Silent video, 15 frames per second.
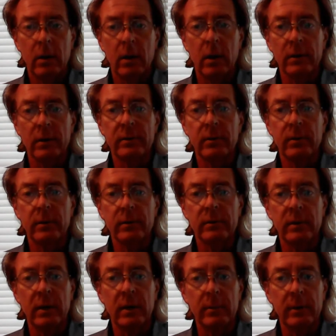Also, there's
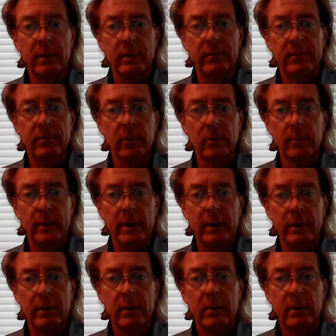an MLA
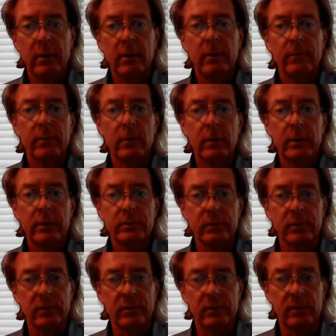format for
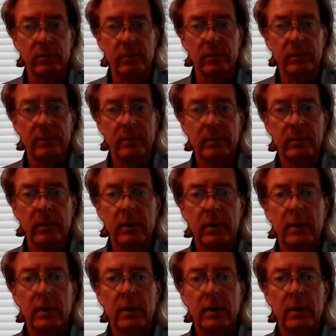literature students.